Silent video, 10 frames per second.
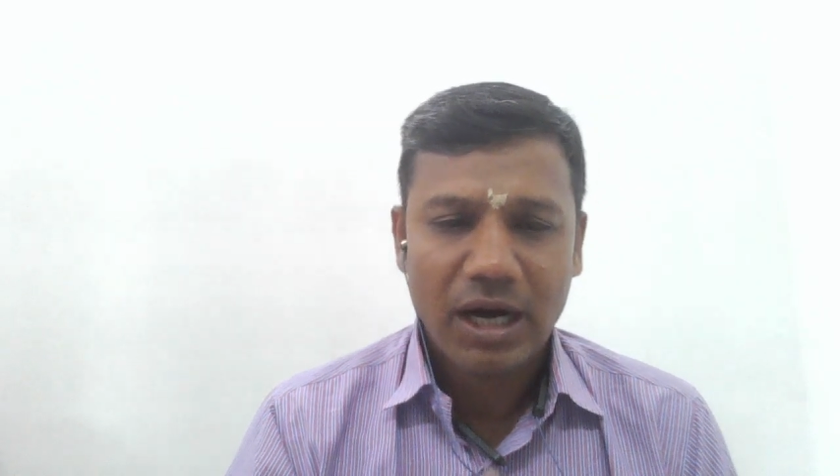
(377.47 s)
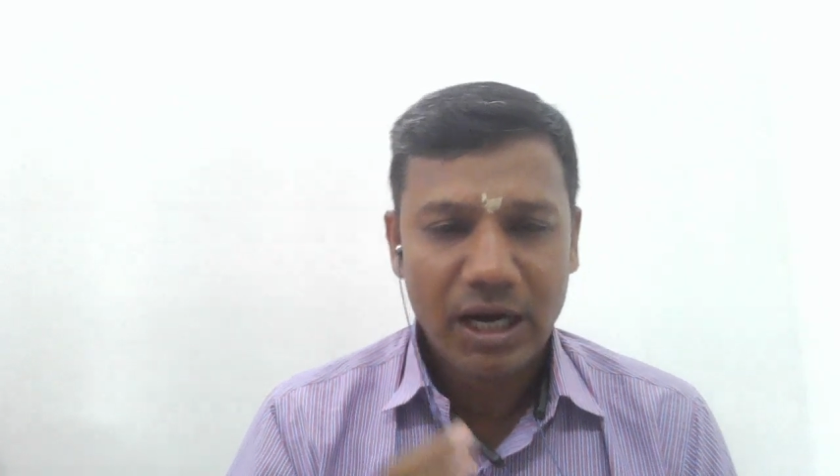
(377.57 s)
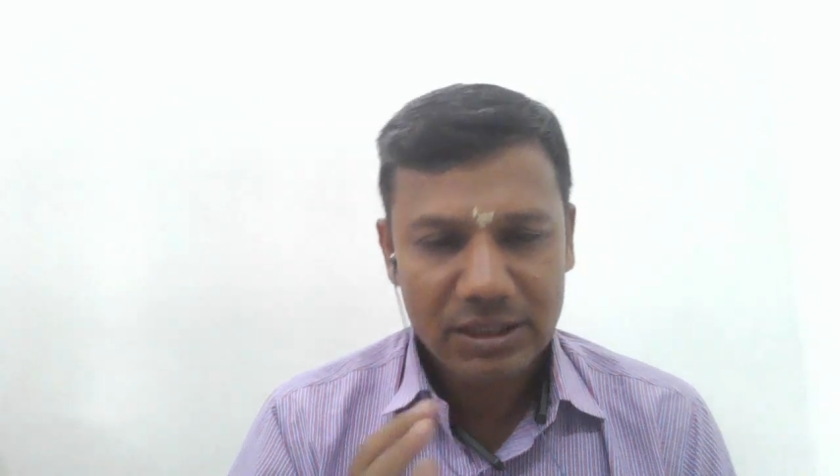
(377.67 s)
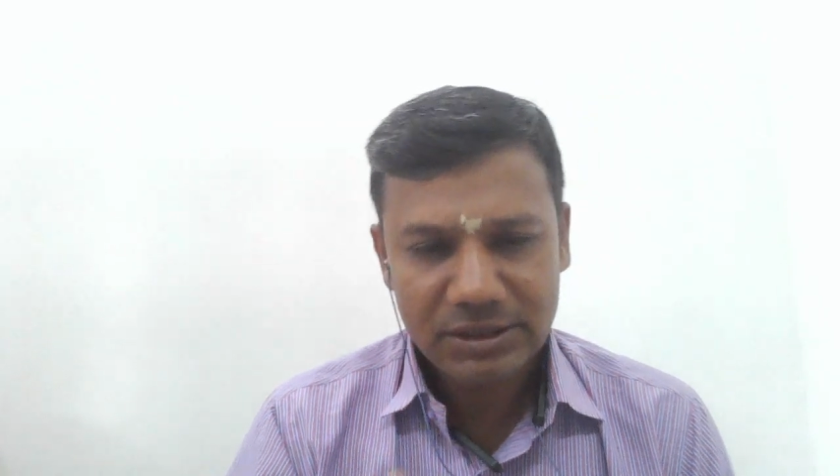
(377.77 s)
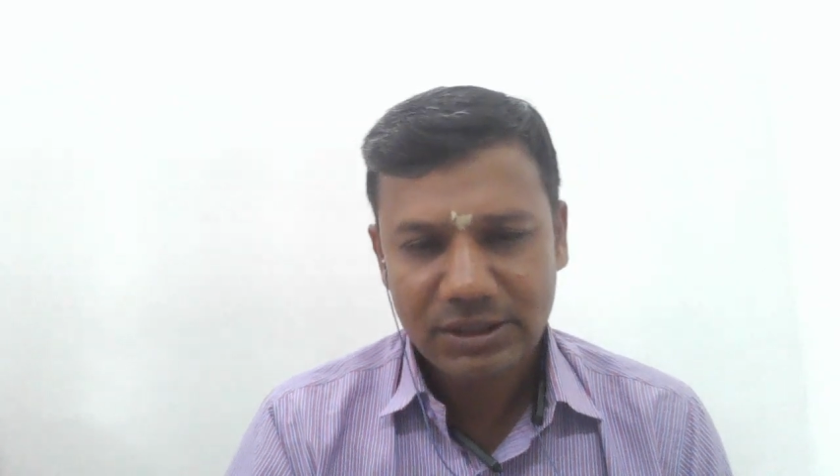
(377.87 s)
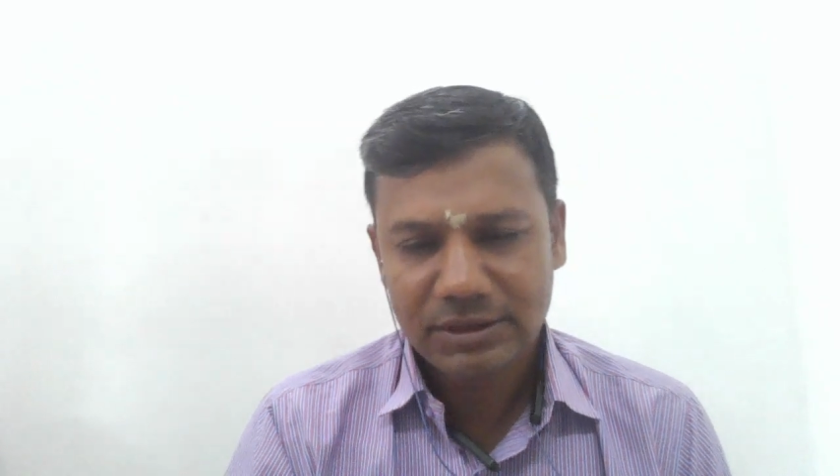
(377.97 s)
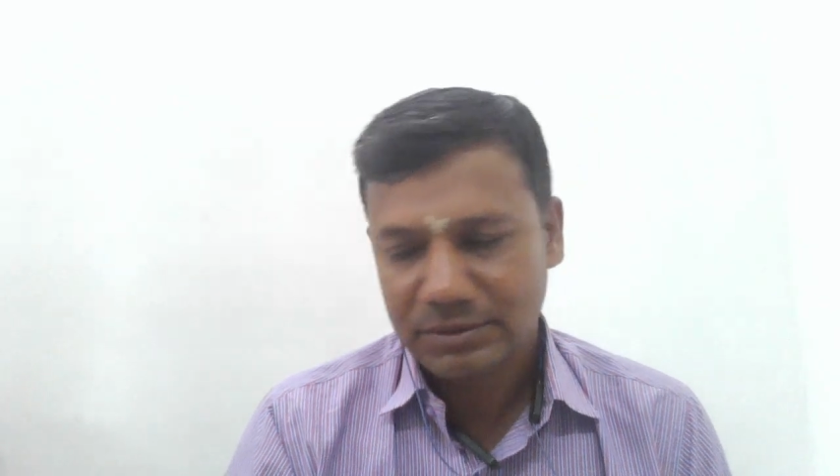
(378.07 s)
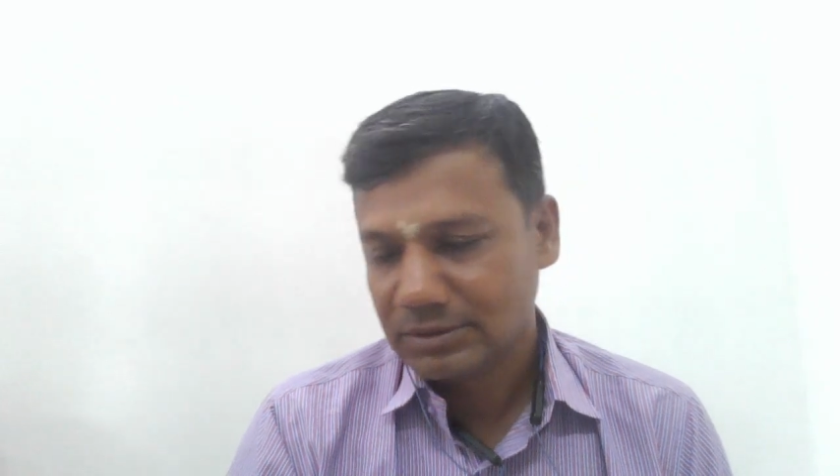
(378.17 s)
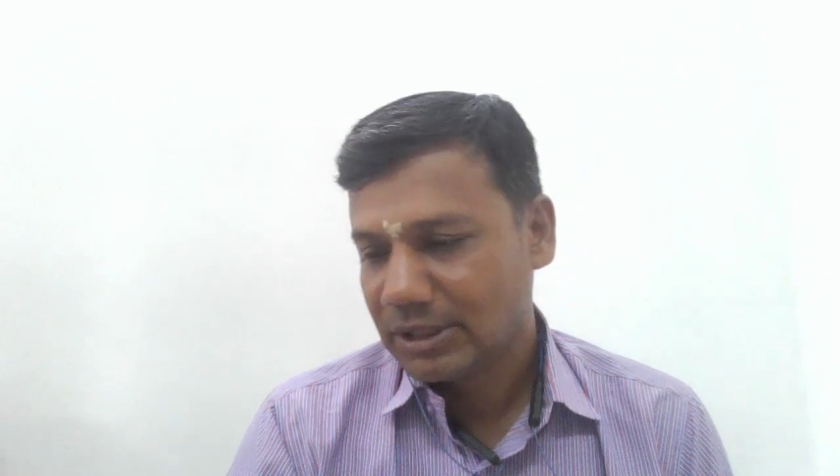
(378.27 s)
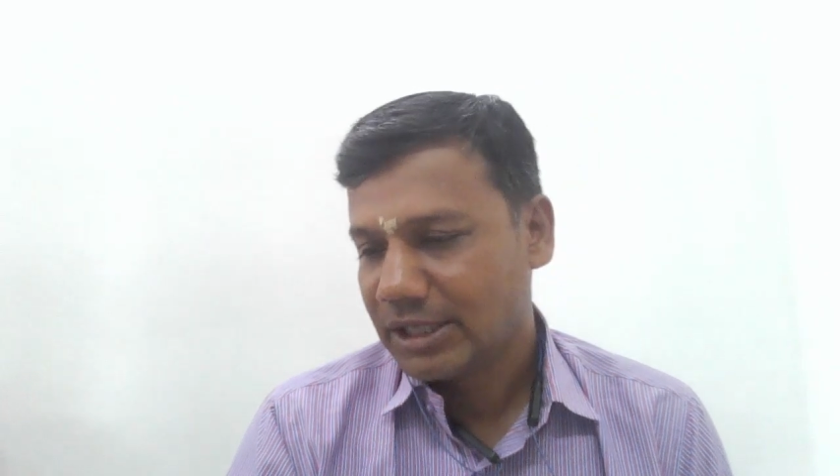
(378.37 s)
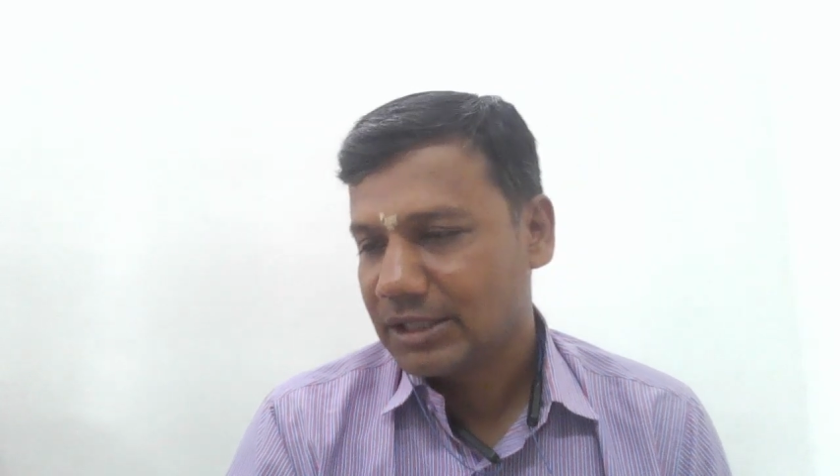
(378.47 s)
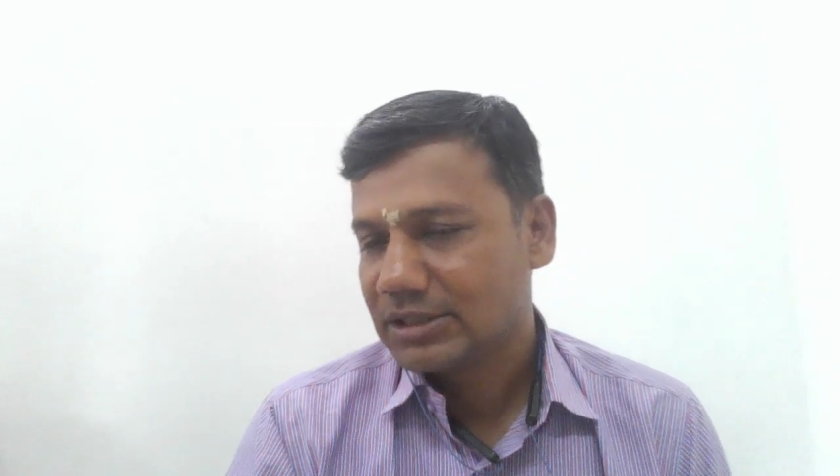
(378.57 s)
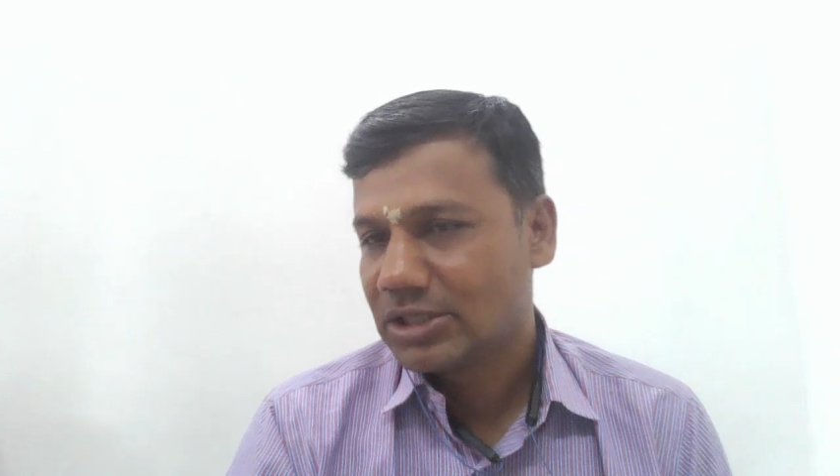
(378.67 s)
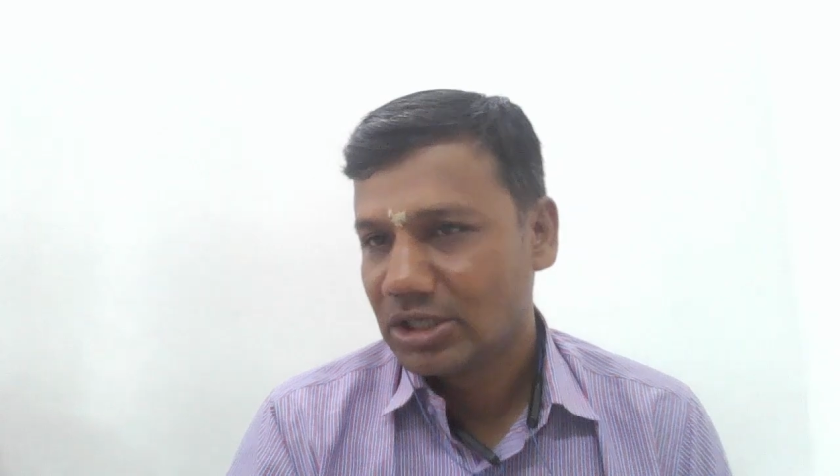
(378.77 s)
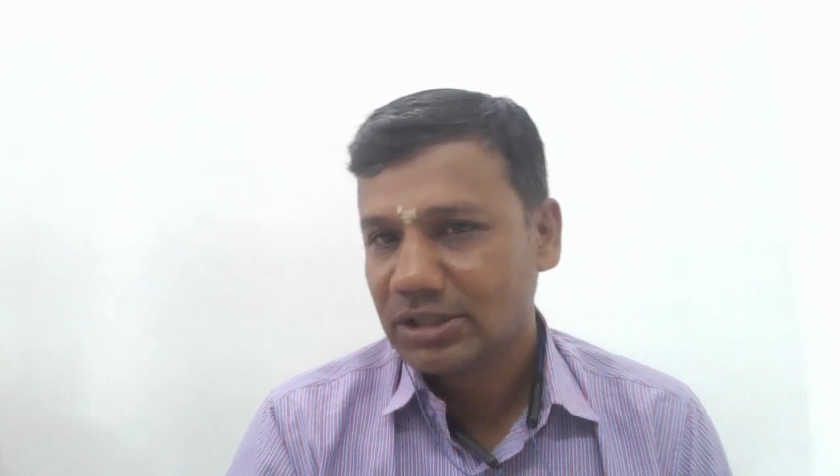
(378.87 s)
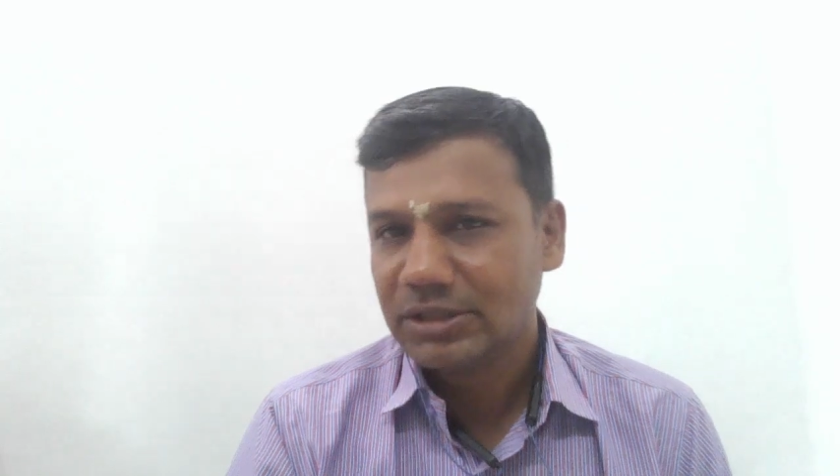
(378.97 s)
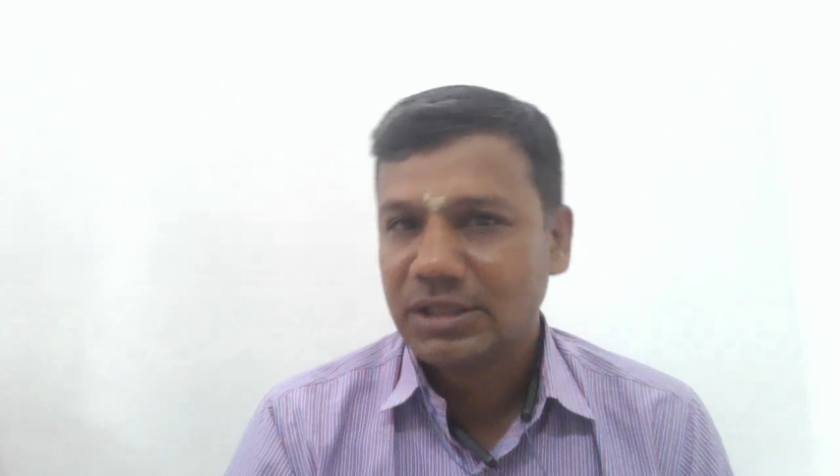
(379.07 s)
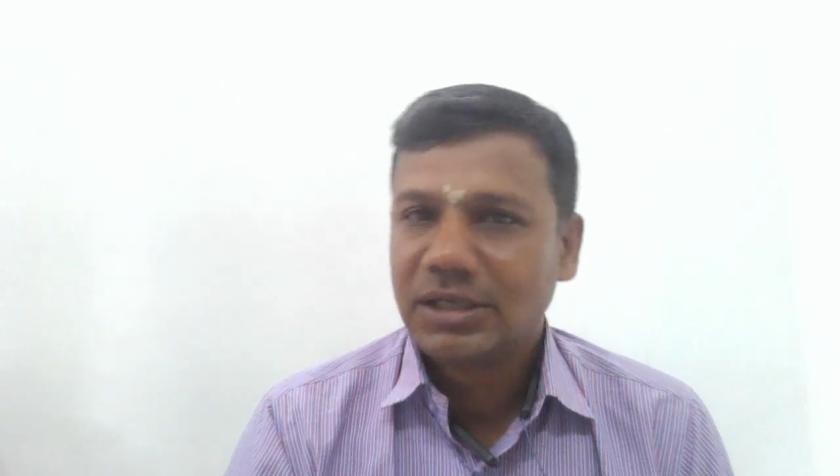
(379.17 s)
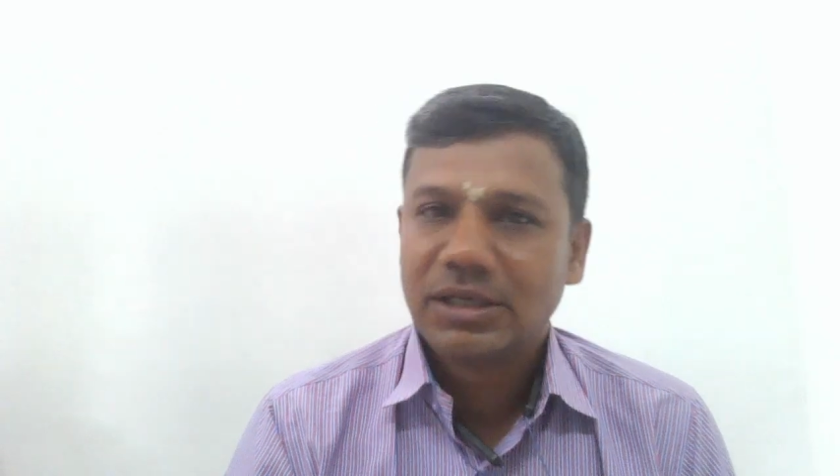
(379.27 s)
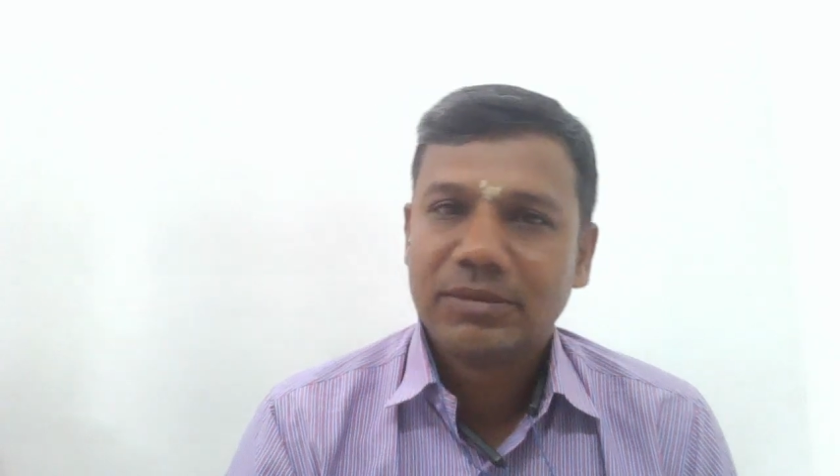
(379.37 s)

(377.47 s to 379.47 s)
Another and third